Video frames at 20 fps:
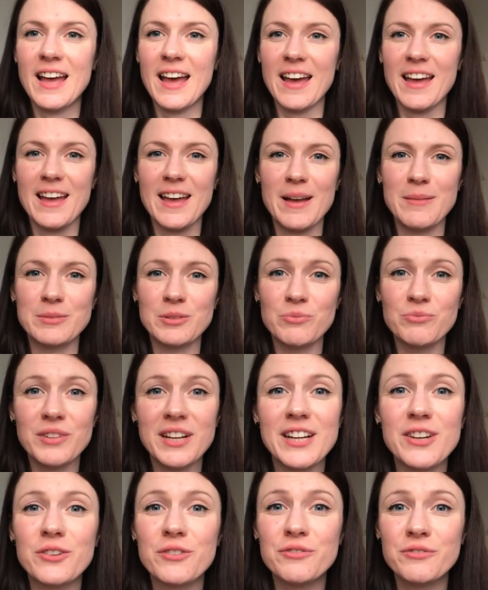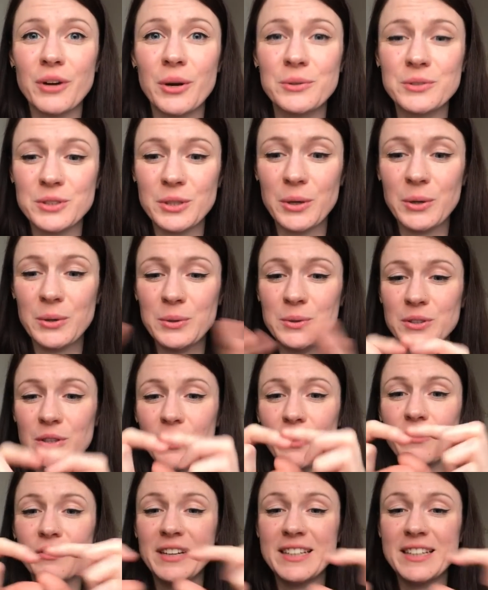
um, some really good photos of